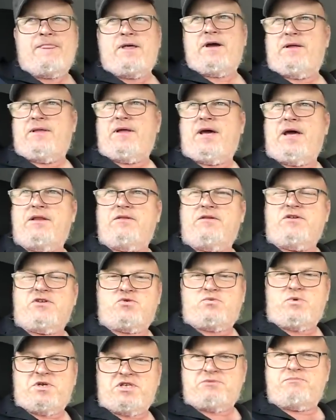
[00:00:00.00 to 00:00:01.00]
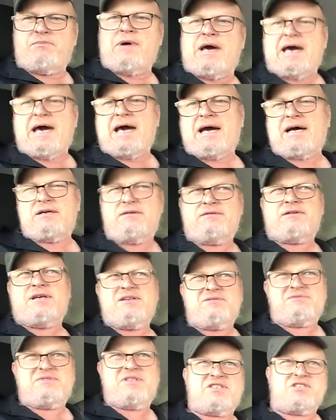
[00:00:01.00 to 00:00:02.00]
And then the switchback, I
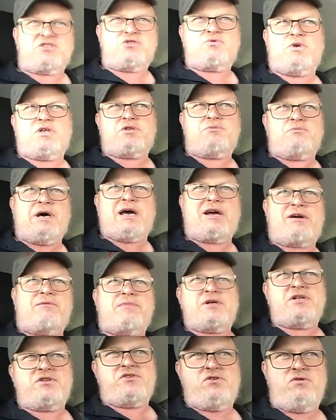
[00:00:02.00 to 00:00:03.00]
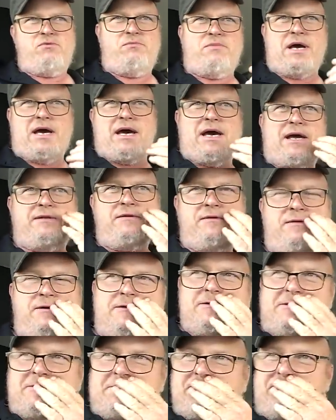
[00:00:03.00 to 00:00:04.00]
don't think the switchback would be too bad.
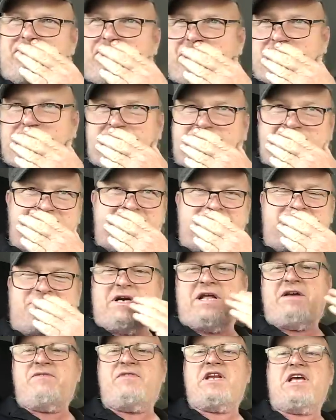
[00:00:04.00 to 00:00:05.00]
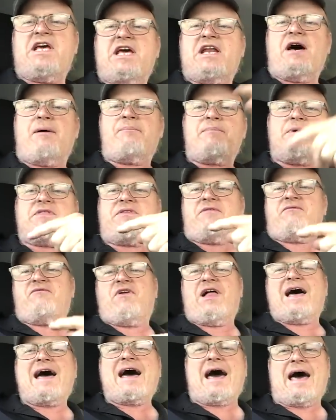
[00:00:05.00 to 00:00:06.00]
But even to get up at the
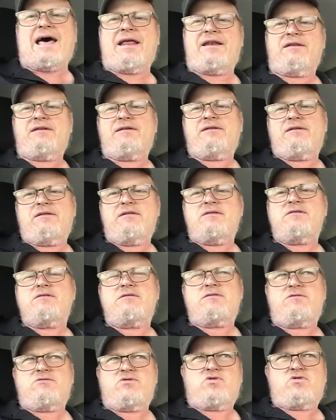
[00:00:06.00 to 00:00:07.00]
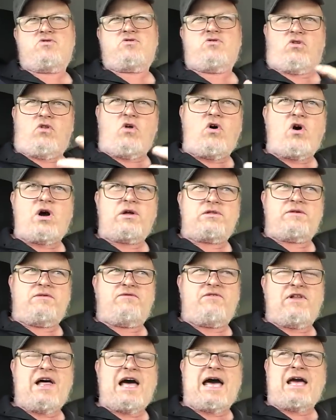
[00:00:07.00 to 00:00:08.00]
flat, to log the
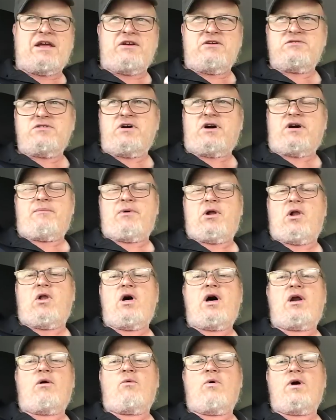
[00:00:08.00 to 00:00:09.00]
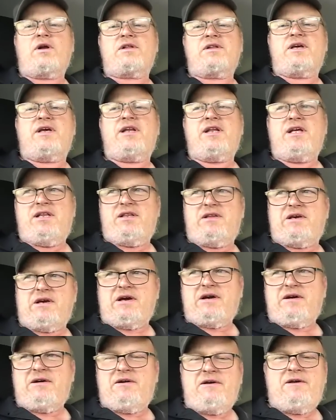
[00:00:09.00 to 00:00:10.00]
flat, you're talking about a lot of work to get in
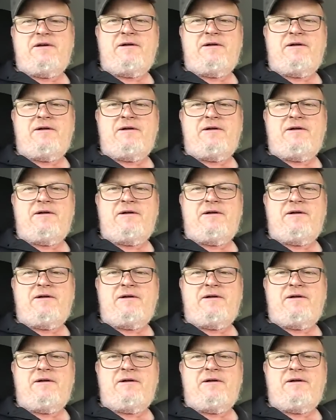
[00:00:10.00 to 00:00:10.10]
there.